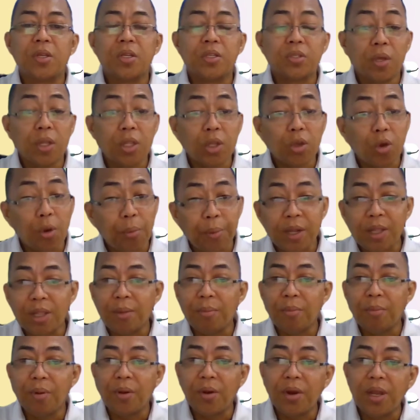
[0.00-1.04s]
So in
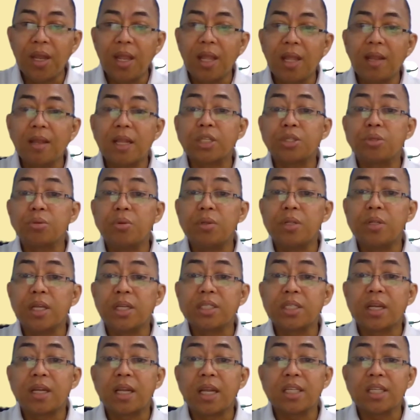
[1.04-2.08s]
cooperative learning, the
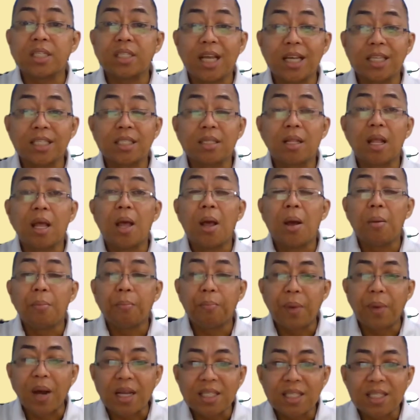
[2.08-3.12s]
students are not just
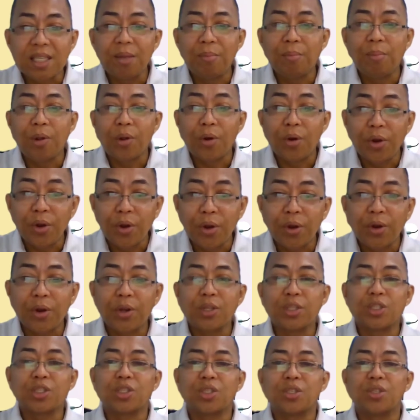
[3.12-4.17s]
passive
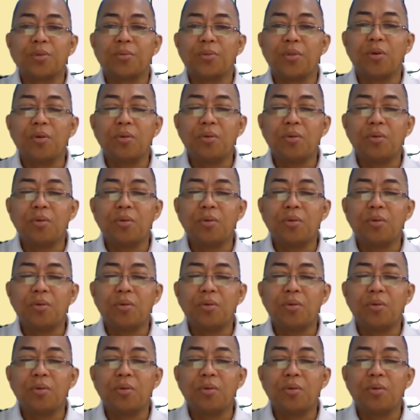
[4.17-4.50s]
learners.